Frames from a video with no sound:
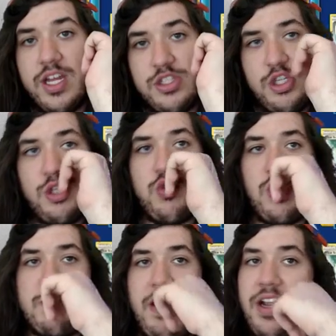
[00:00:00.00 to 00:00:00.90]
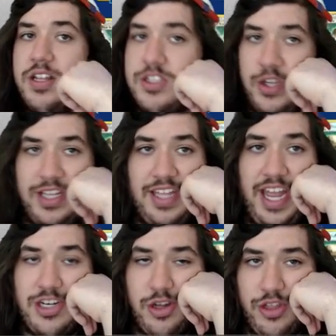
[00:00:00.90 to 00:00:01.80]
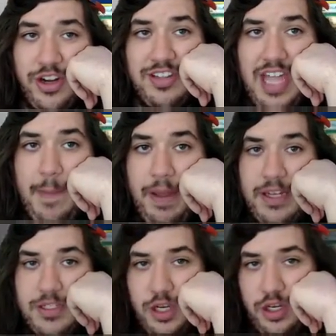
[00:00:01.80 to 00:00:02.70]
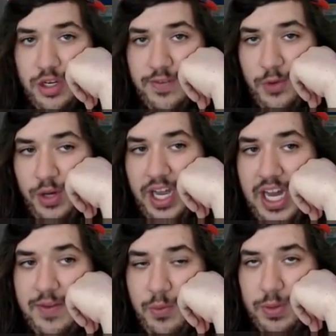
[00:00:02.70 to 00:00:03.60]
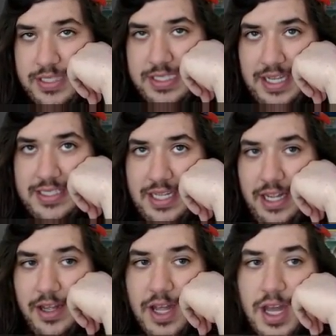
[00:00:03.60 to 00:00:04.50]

2 Choice Band, so you get the extra 30 damage, so you get the Volcanion Heat for 160.